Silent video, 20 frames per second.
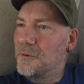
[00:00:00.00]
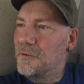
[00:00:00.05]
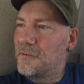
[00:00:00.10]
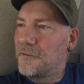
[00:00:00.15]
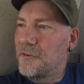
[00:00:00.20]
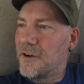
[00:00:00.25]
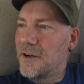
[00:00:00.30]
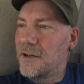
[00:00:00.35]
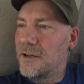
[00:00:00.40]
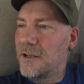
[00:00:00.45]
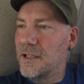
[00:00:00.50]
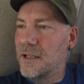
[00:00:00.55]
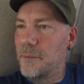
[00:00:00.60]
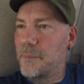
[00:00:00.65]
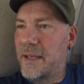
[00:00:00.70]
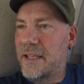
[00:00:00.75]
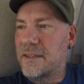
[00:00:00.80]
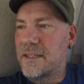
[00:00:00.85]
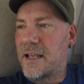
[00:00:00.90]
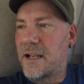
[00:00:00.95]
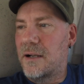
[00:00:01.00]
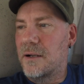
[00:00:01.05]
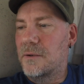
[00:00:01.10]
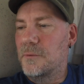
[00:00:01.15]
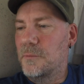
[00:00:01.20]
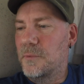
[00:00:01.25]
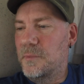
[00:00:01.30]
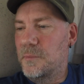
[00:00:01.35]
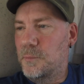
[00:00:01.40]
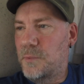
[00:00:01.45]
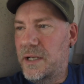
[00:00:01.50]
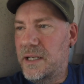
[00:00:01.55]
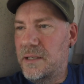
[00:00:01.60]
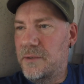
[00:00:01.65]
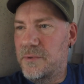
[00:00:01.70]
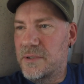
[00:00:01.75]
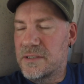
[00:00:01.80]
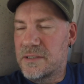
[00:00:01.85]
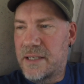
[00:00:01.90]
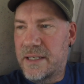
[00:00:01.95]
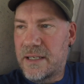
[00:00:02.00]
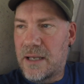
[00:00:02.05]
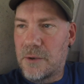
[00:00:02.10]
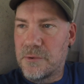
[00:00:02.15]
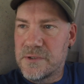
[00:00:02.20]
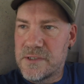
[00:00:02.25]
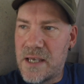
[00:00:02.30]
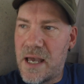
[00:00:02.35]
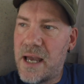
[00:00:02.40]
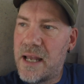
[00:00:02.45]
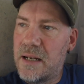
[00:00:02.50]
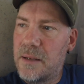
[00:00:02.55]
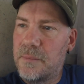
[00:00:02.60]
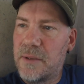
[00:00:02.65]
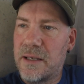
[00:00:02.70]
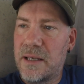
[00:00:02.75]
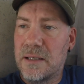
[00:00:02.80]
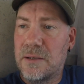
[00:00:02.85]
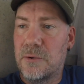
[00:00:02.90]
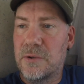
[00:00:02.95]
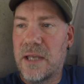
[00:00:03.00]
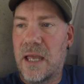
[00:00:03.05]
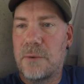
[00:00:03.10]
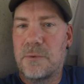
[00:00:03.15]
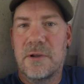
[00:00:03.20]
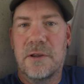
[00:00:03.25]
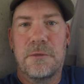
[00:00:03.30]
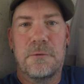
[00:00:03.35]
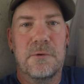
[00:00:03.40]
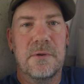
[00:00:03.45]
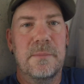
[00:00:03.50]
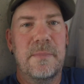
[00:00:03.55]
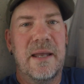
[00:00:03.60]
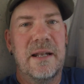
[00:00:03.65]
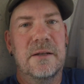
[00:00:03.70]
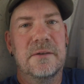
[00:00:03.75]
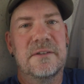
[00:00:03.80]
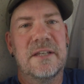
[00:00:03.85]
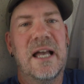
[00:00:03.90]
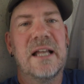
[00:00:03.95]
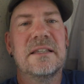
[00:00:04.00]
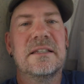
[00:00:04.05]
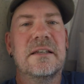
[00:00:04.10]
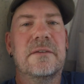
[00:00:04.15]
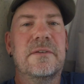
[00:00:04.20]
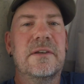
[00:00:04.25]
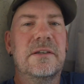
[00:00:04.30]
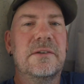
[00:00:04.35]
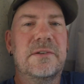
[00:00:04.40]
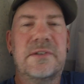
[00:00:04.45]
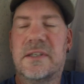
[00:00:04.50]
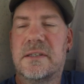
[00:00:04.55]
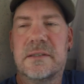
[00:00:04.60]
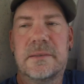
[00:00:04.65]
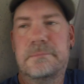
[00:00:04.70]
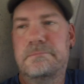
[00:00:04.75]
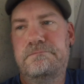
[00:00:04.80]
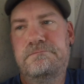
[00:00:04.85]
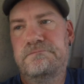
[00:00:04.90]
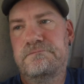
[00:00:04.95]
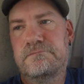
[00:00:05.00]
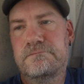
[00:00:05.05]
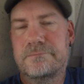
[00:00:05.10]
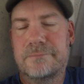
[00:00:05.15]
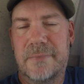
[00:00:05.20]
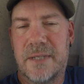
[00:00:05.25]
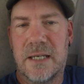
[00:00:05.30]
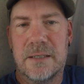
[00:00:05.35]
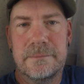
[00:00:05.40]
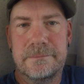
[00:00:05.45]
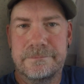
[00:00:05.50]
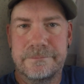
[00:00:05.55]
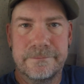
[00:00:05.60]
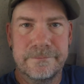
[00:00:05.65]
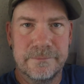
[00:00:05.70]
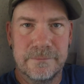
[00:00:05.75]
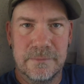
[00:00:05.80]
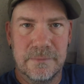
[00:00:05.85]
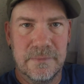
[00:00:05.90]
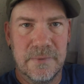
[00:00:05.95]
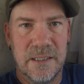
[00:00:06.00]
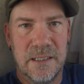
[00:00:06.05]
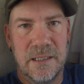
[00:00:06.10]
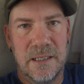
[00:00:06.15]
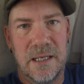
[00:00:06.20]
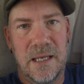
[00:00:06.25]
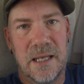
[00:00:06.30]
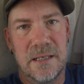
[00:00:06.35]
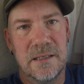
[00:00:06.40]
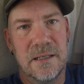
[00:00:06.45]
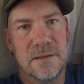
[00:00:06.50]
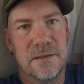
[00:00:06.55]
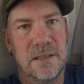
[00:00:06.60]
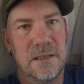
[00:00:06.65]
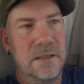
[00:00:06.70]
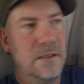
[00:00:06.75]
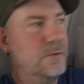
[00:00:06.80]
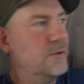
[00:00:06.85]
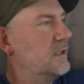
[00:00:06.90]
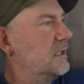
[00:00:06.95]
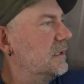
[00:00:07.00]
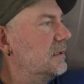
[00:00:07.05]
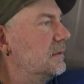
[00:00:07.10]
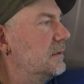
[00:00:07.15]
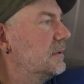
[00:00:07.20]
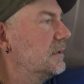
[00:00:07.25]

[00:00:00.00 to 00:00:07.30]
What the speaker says: for a little bit there, when he was like outside, I'm like, okay, well, throw the bed outside, see if he uses it. No, he had nothing to do with it.